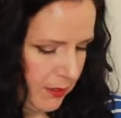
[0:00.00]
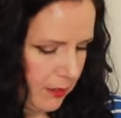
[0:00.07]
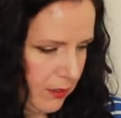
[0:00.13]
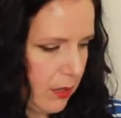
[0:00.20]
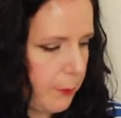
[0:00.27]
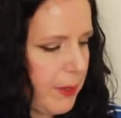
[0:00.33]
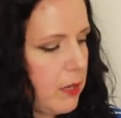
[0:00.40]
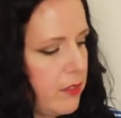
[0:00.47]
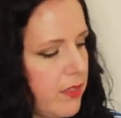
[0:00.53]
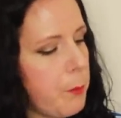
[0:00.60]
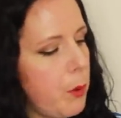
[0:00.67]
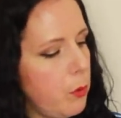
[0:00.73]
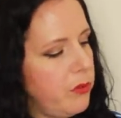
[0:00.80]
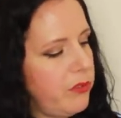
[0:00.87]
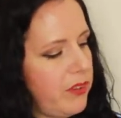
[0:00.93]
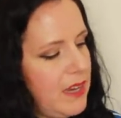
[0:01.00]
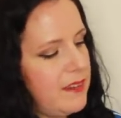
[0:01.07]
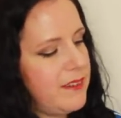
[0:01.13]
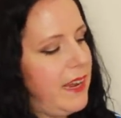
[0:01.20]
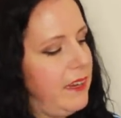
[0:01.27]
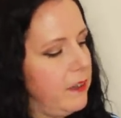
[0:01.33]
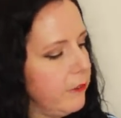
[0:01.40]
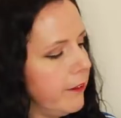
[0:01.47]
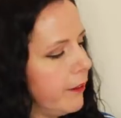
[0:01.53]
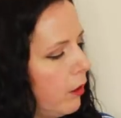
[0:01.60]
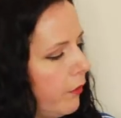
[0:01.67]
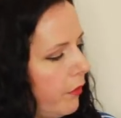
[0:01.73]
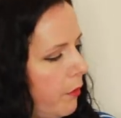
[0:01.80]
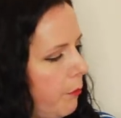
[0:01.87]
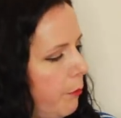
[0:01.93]
I mean, they both say tailoring
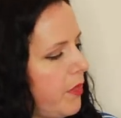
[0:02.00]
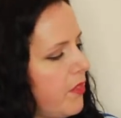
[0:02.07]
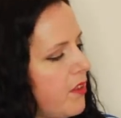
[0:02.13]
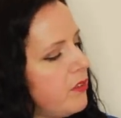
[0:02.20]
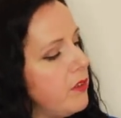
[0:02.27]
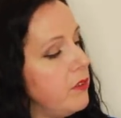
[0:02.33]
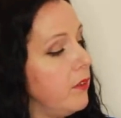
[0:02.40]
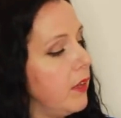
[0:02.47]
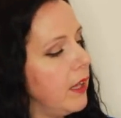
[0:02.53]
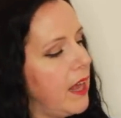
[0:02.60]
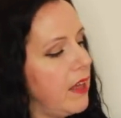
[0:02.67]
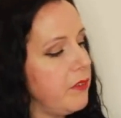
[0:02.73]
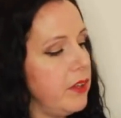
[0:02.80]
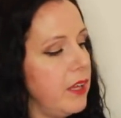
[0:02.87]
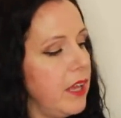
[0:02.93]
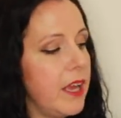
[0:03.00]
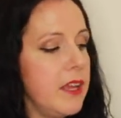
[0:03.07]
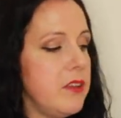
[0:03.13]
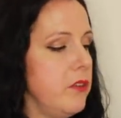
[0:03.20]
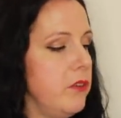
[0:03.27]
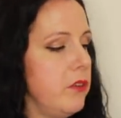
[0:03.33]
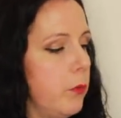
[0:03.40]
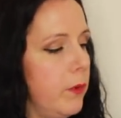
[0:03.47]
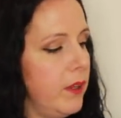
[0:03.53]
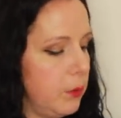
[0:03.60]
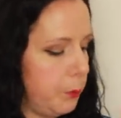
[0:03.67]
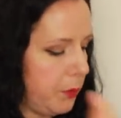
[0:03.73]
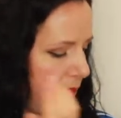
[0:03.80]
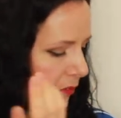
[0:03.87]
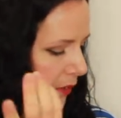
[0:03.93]
on them, but this is The Classic Guide to Sewing the
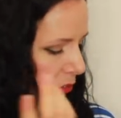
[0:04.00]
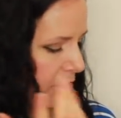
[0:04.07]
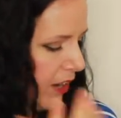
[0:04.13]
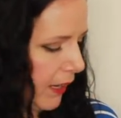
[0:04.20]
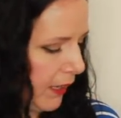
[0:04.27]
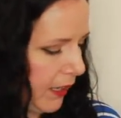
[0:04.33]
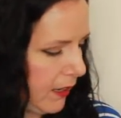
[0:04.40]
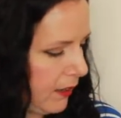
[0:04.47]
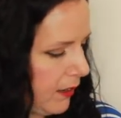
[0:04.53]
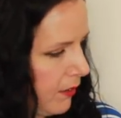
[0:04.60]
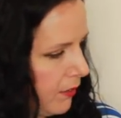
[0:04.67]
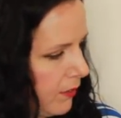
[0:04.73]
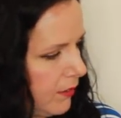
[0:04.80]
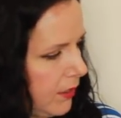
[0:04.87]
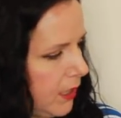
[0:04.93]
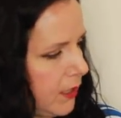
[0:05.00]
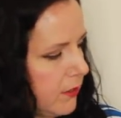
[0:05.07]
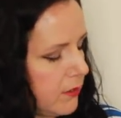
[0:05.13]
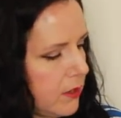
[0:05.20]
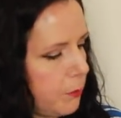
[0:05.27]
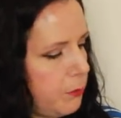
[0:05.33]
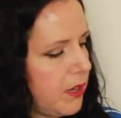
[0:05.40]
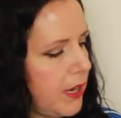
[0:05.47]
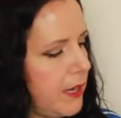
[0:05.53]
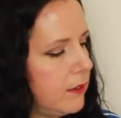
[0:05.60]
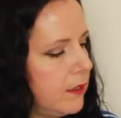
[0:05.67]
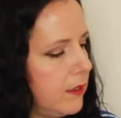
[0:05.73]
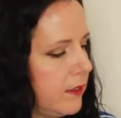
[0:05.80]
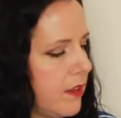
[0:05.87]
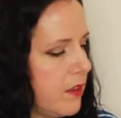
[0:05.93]
Perfect Jacket as like a
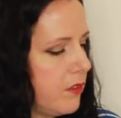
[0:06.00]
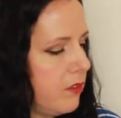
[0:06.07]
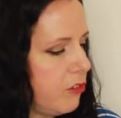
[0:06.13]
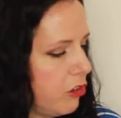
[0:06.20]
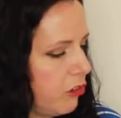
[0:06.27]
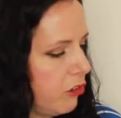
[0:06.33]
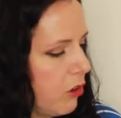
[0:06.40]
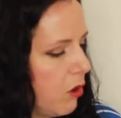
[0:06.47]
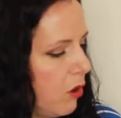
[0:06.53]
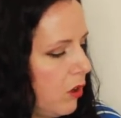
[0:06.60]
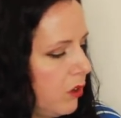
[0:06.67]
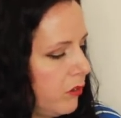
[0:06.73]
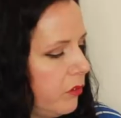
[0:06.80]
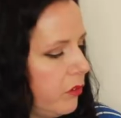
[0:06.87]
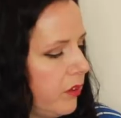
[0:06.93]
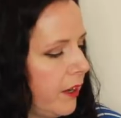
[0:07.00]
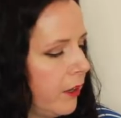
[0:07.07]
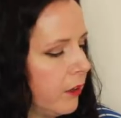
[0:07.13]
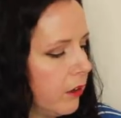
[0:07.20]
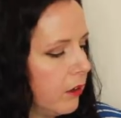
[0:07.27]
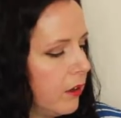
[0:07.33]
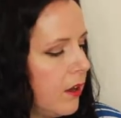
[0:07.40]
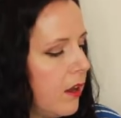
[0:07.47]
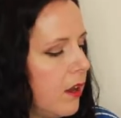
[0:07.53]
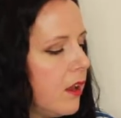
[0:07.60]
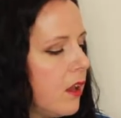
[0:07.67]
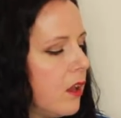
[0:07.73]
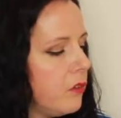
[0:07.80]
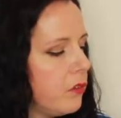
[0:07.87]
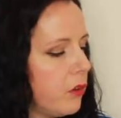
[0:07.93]
subtitle, and this is just called Singer
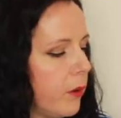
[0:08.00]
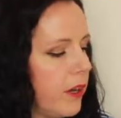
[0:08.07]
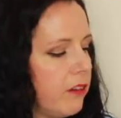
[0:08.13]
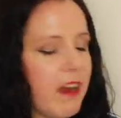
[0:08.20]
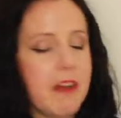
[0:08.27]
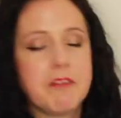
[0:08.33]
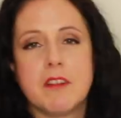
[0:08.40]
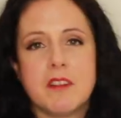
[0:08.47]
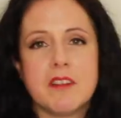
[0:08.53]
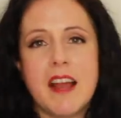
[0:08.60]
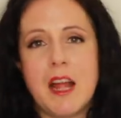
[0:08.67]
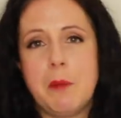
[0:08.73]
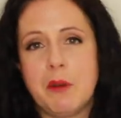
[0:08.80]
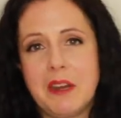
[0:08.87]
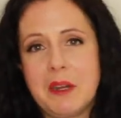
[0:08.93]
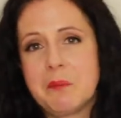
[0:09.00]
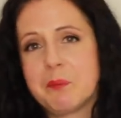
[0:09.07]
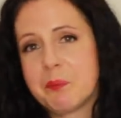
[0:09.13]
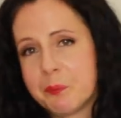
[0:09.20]
Sewing Reference Library.